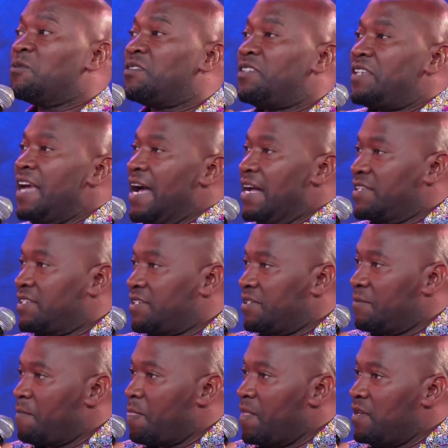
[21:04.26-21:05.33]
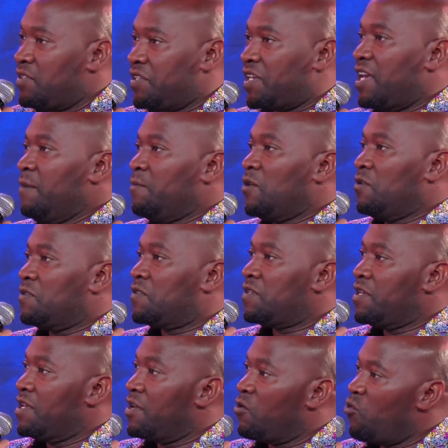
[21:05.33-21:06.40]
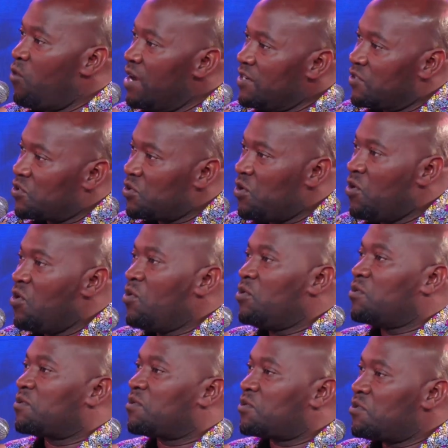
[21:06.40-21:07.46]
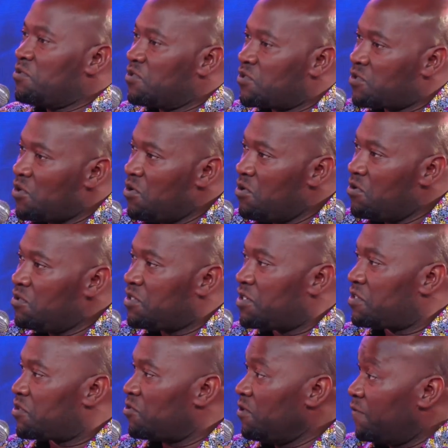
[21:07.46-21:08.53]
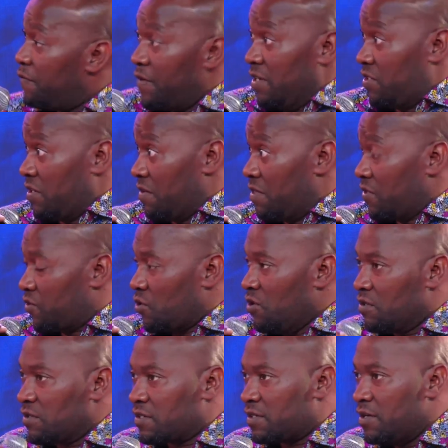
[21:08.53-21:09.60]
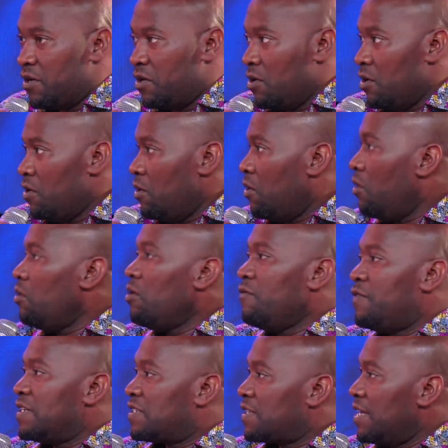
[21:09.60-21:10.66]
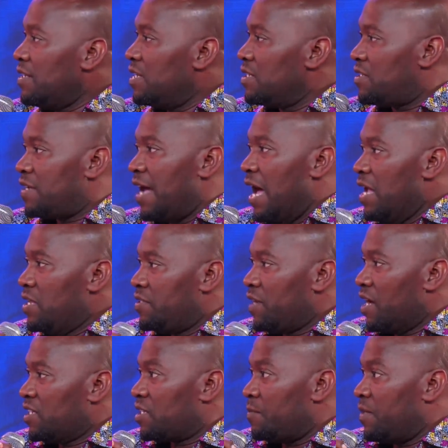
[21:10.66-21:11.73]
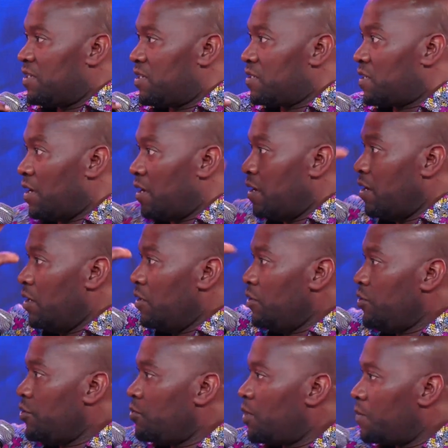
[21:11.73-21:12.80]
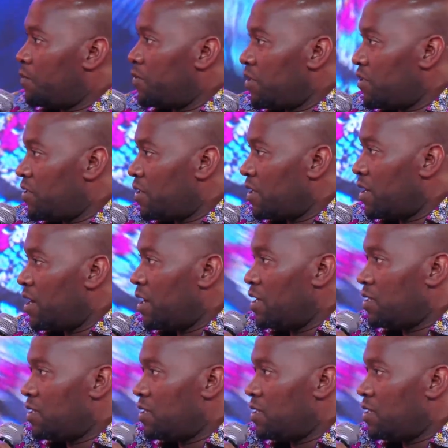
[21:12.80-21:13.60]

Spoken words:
church. She kept on singing one song, two songs. She's not finishing the songs. All of a sudden, she hijacked me. She said, you are preaching. I